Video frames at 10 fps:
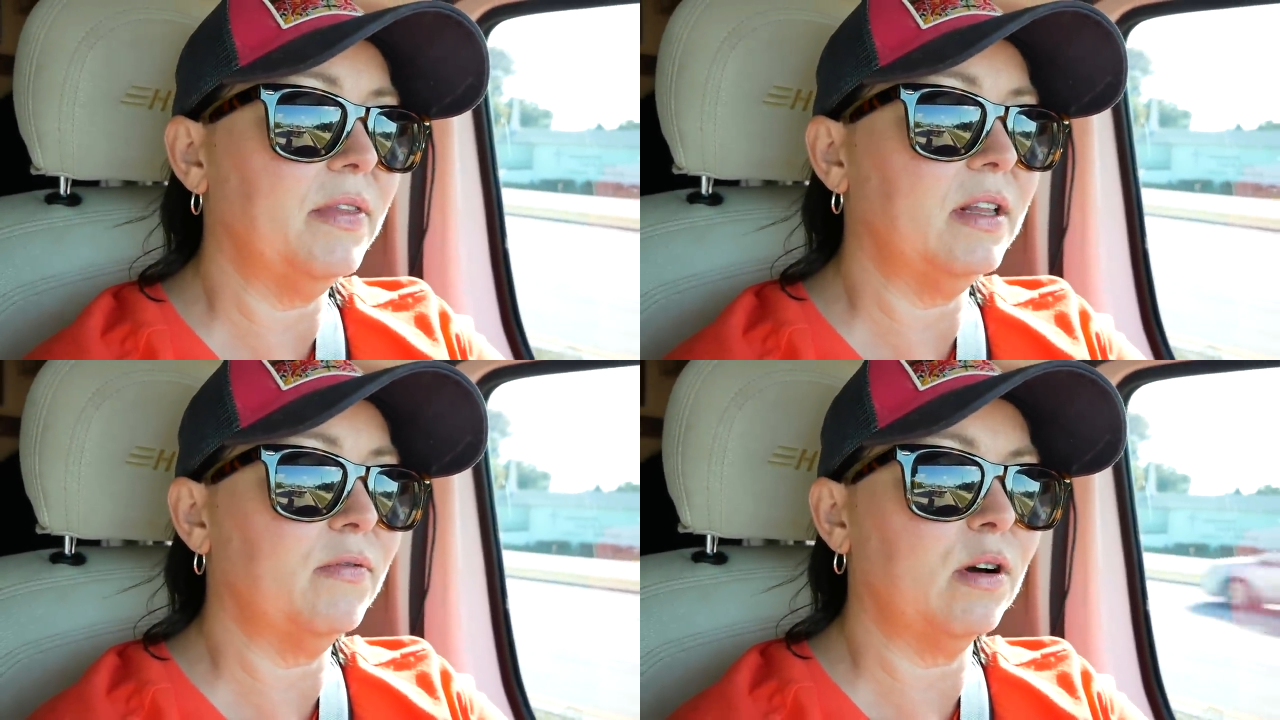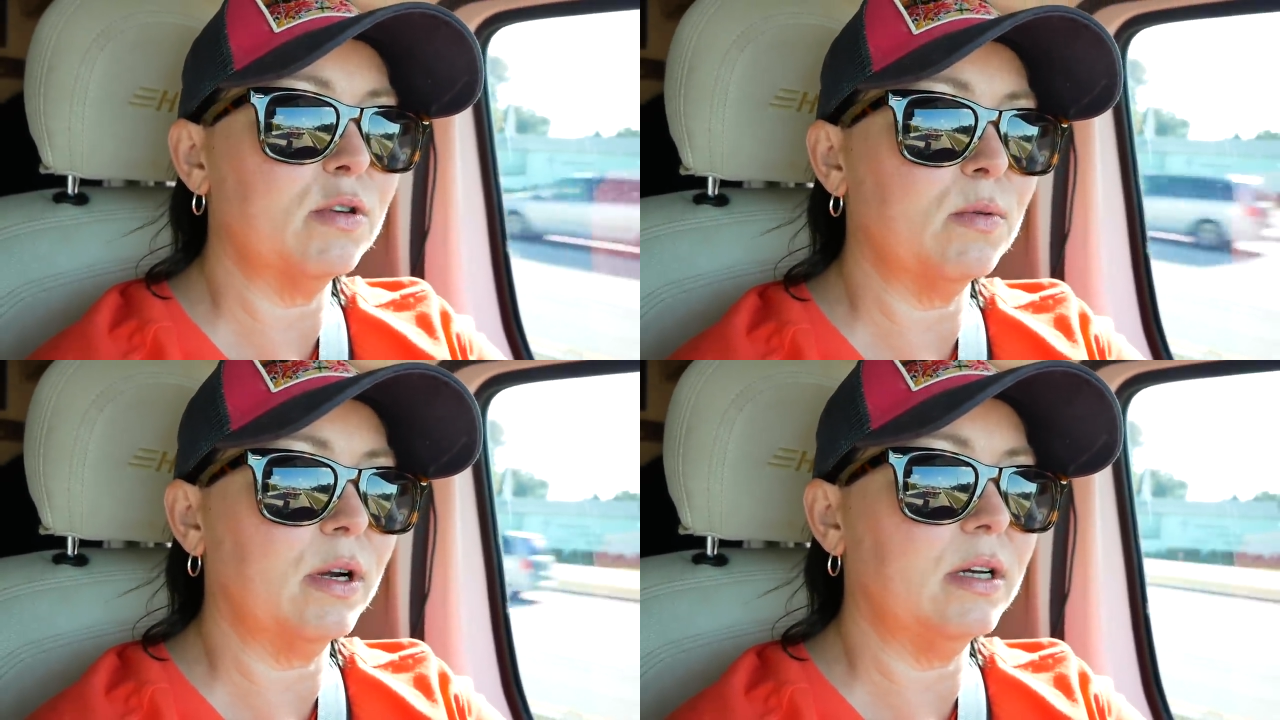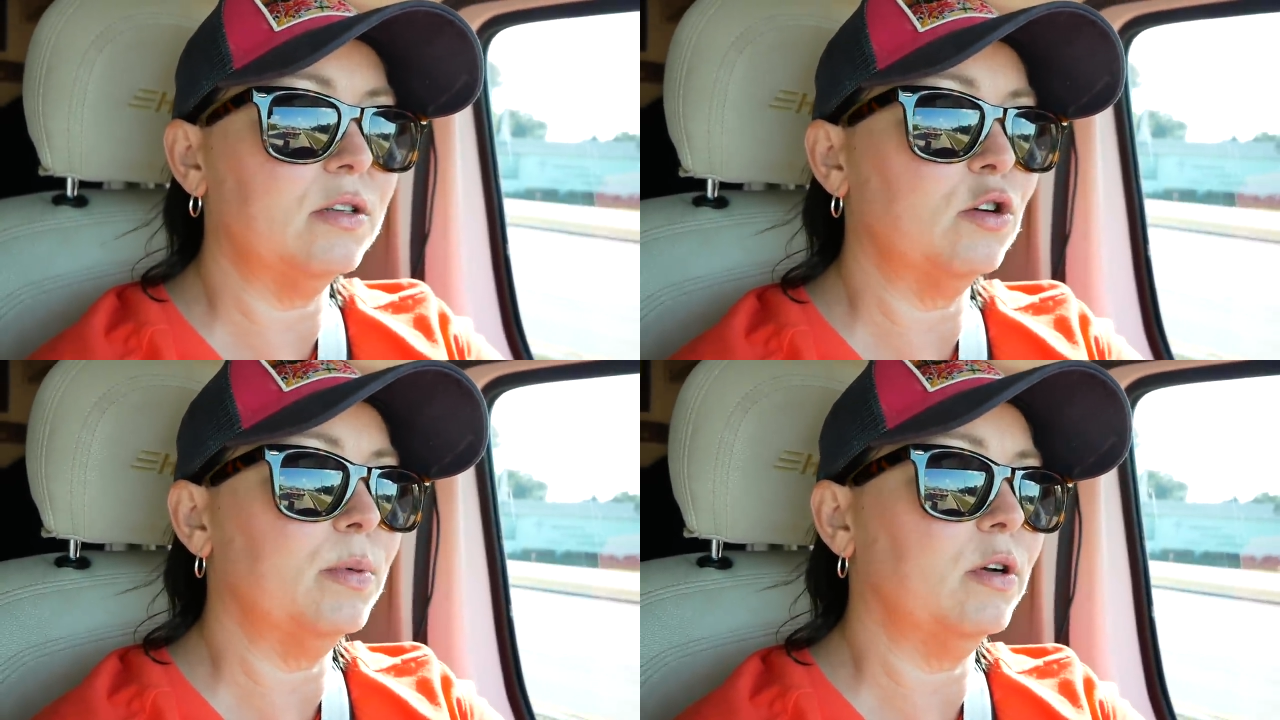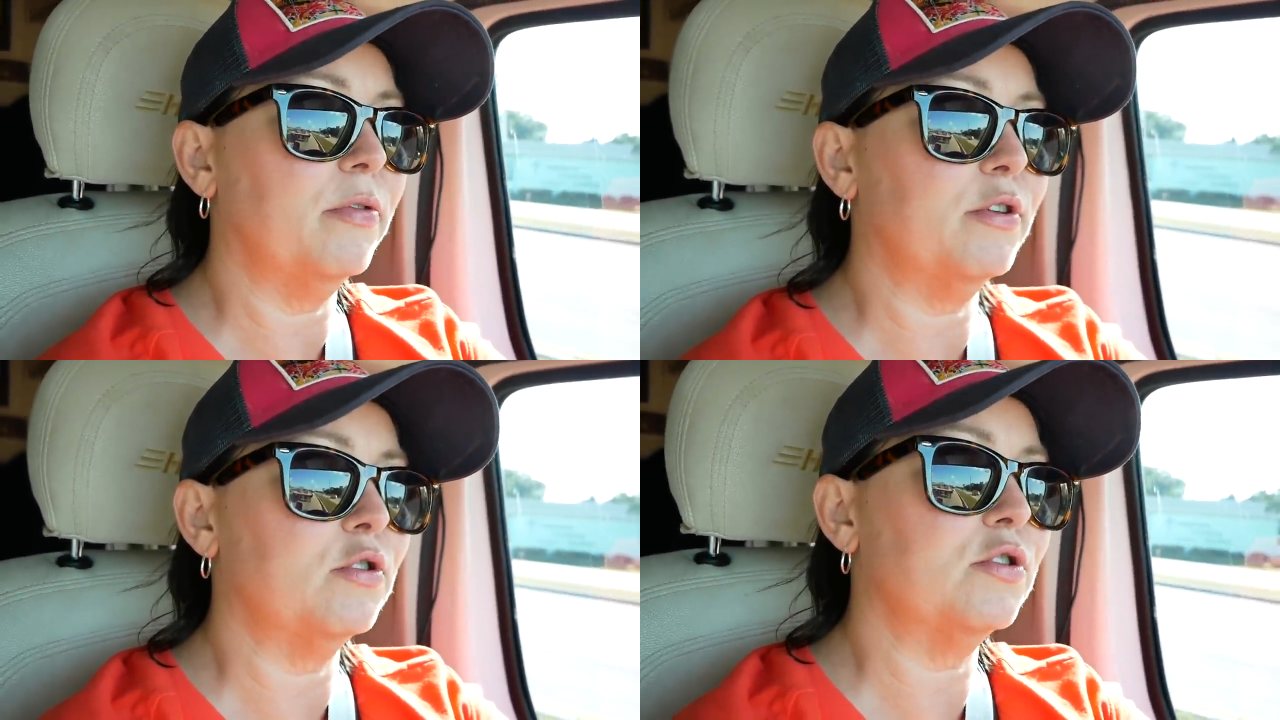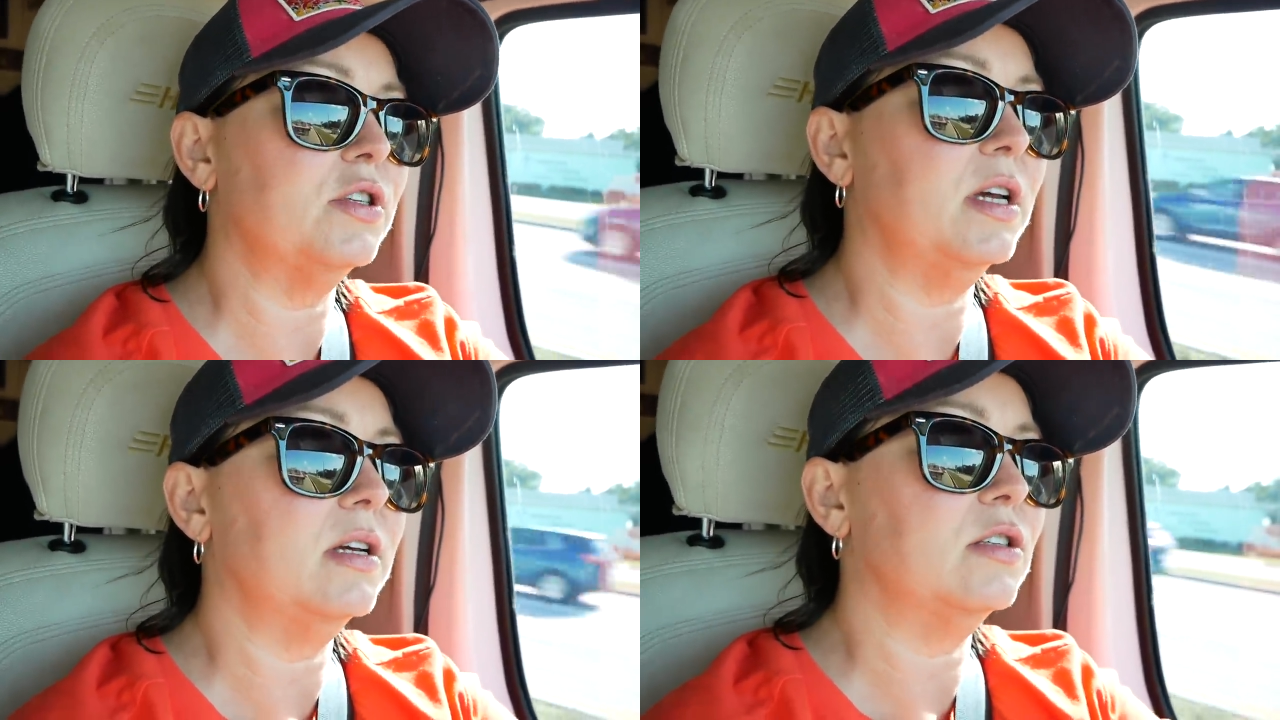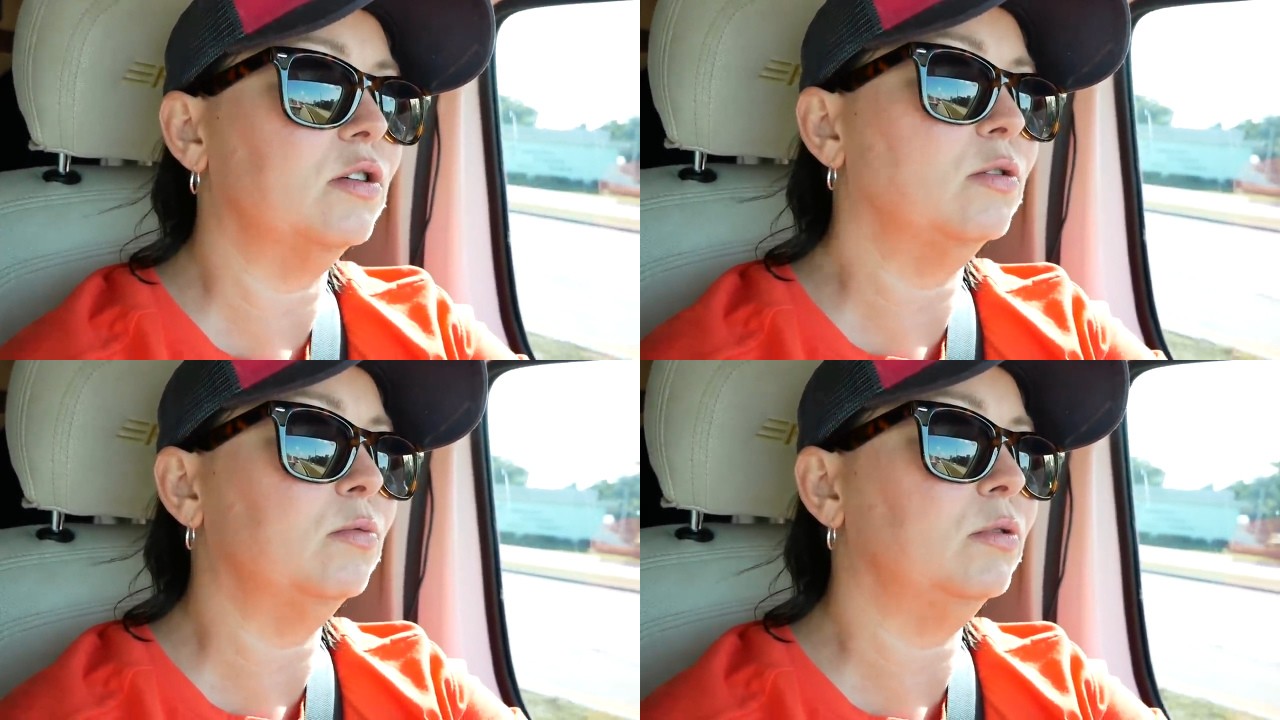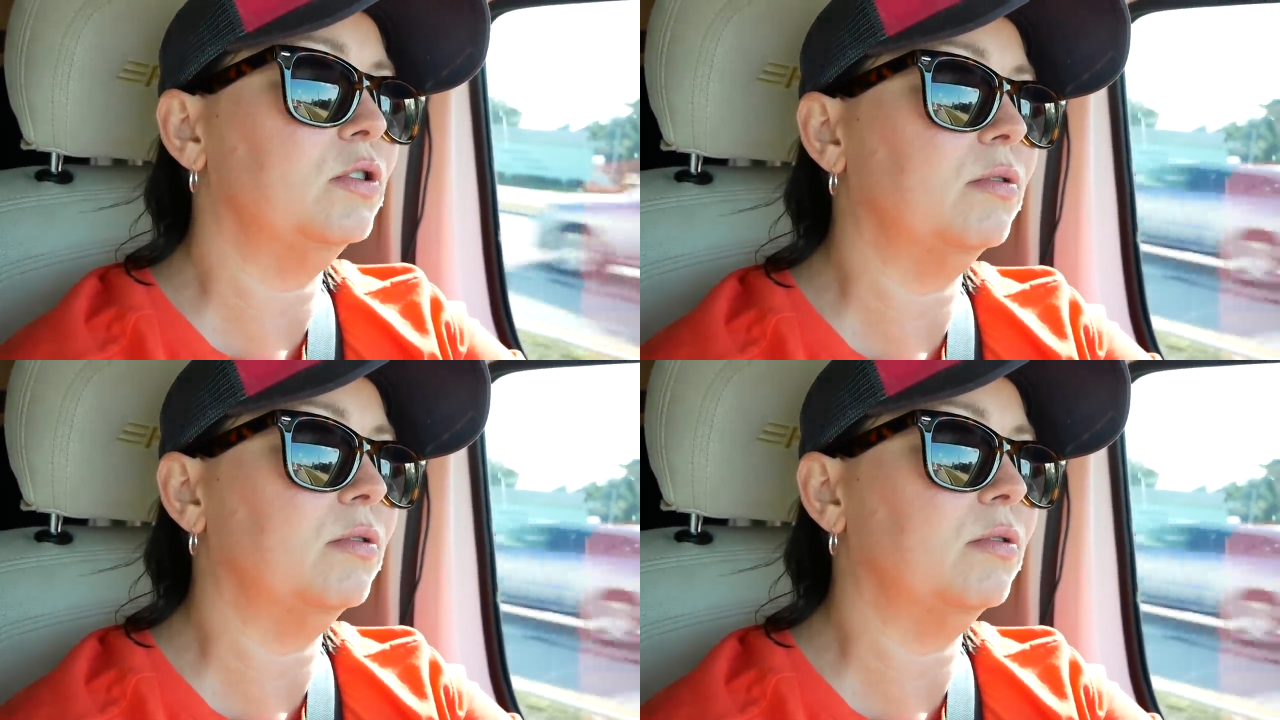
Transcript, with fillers: I think the farmer's market is open on Thursday, so we'll do